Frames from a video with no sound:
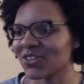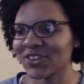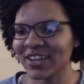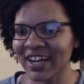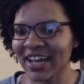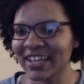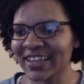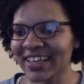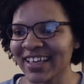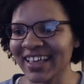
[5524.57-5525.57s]
I end
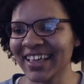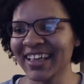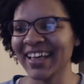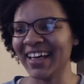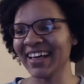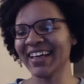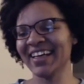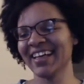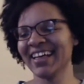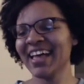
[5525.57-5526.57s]
it?
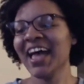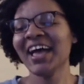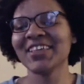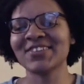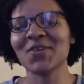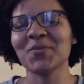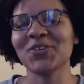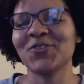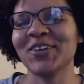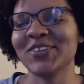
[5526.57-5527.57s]
It's so much
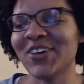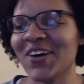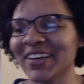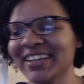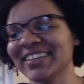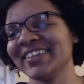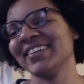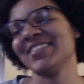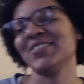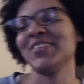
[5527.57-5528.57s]
fun talking
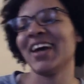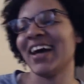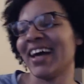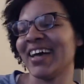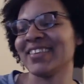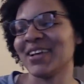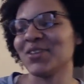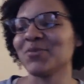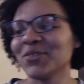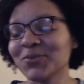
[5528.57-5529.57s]
to you guys. Like
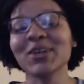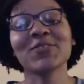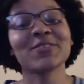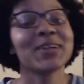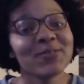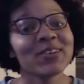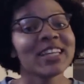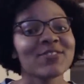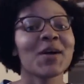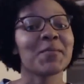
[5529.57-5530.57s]
we
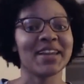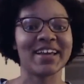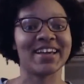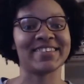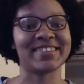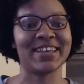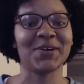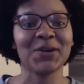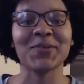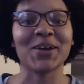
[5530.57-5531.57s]
really reminisced.
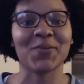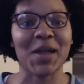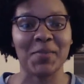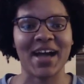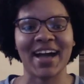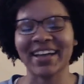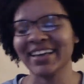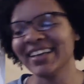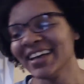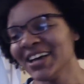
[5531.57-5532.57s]
We went way back.
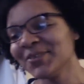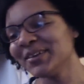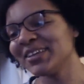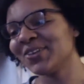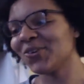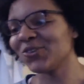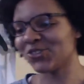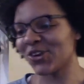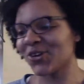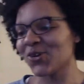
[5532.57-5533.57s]
We did old
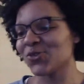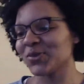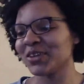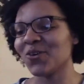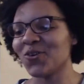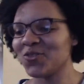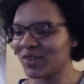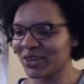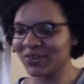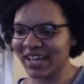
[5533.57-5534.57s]
shows. We did old
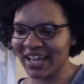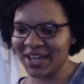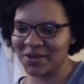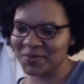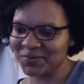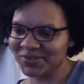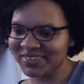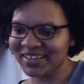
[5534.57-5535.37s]
video games.